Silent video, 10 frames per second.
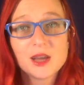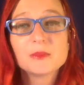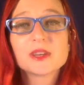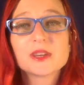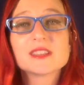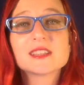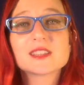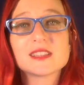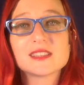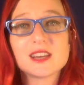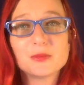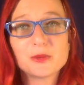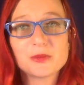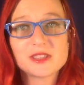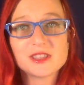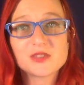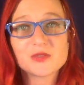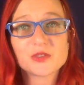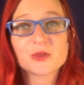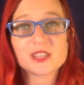because it's going to set up your business for
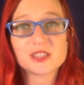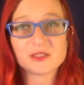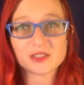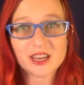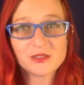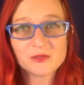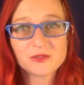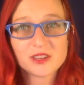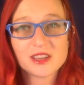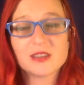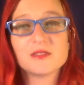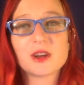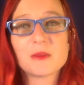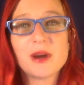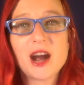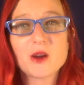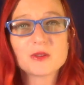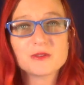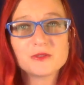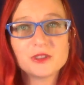the rest of your life in a very
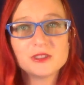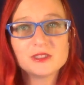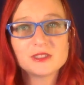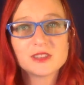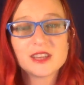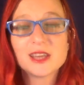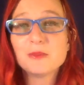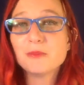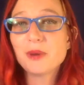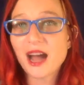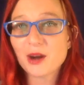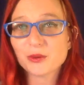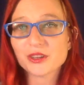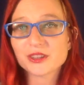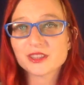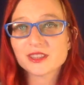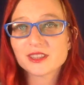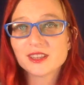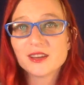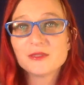powerful, empowered,
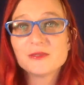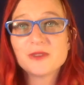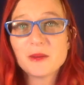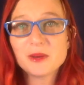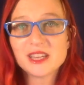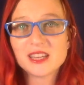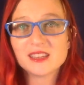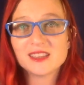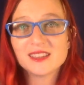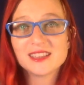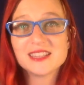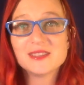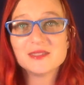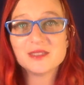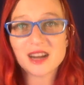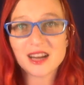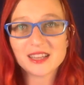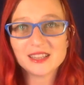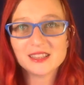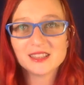feminine,
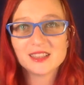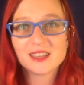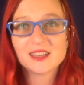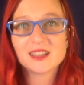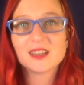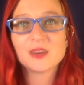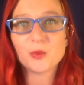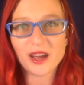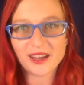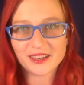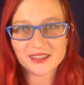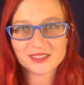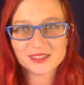divine way.